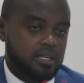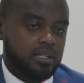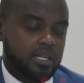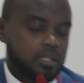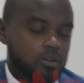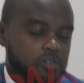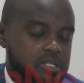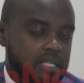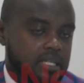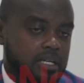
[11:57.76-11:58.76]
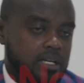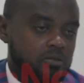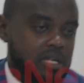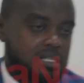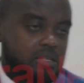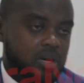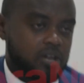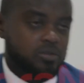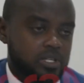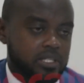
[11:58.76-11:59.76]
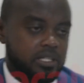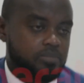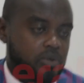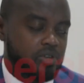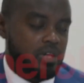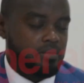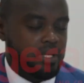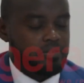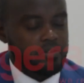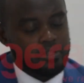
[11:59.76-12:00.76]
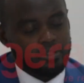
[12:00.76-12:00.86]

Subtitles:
that the office attendant was the one who did the procurement for